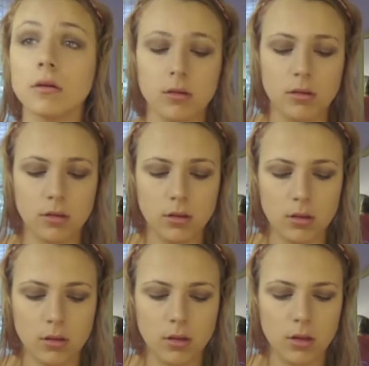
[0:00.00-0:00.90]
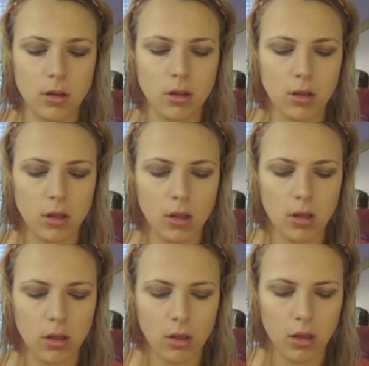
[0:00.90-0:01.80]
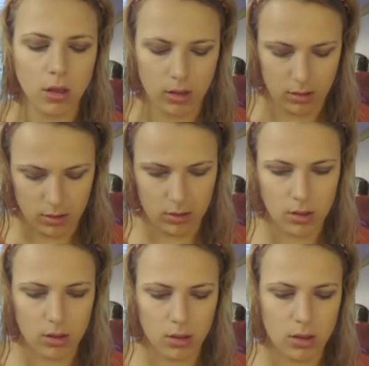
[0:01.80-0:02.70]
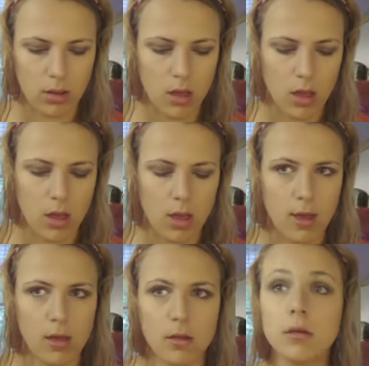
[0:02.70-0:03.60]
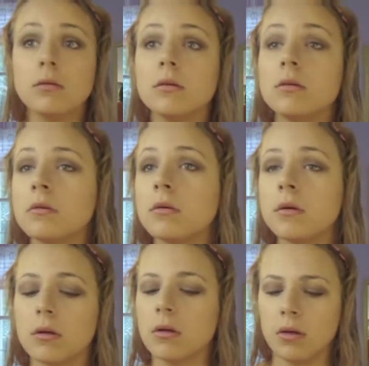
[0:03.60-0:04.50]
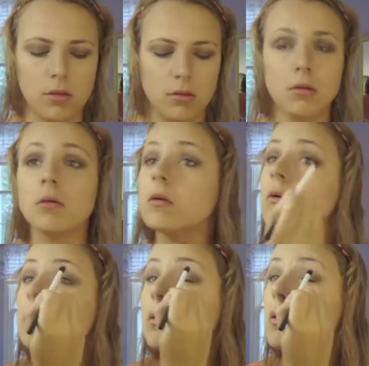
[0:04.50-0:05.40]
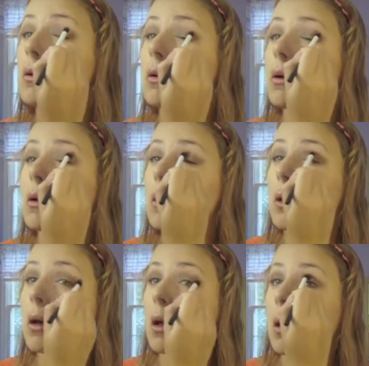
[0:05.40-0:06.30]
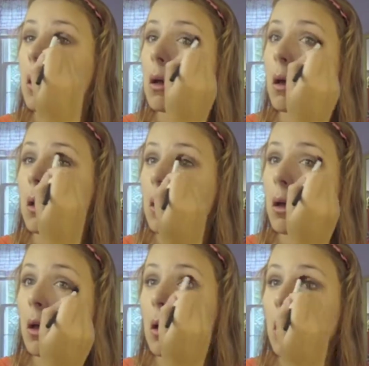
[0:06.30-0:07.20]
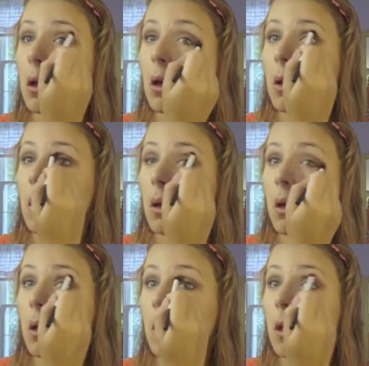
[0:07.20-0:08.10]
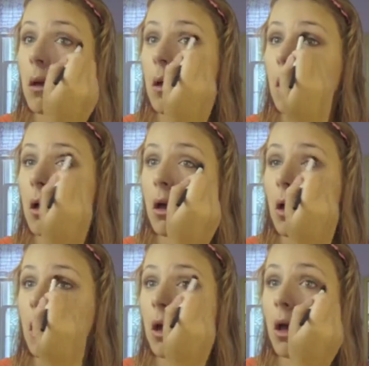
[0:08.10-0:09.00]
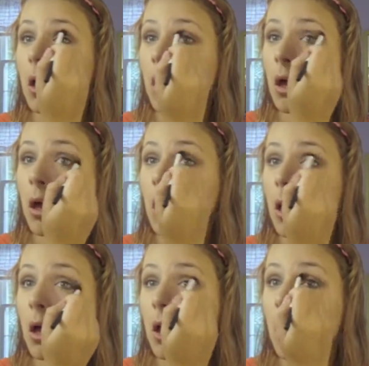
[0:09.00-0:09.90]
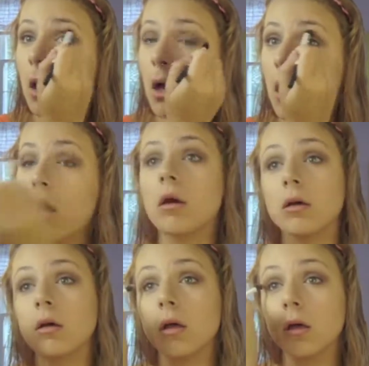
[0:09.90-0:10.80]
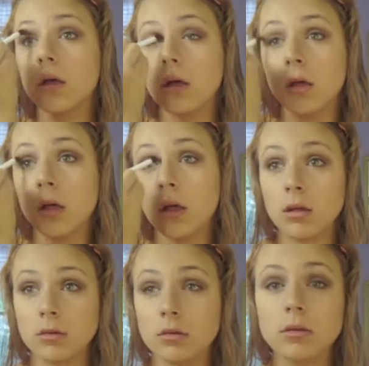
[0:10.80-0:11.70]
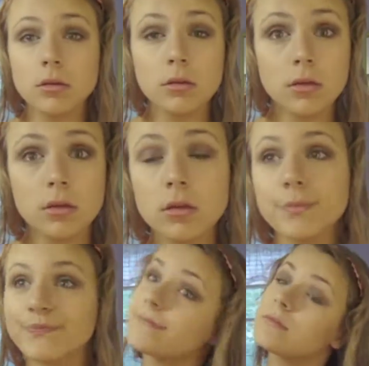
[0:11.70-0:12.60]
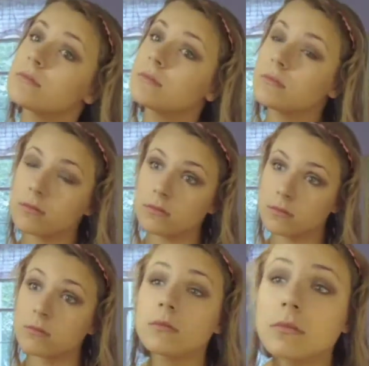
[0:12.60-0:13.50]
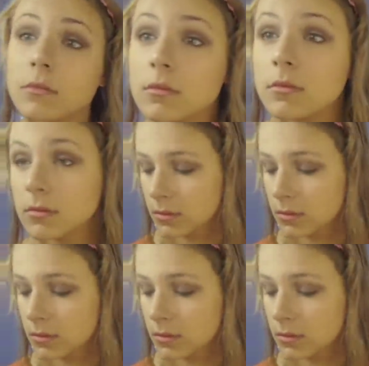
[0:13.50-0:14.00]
So what I did was, again, picked up some, tapped it off a lot. What this will do is that light part applies the color, and then you can buff it out with the dark. So you really actually, with this brush, get a lot of your blending in just with the one brush. I could fluff it on and buff it out.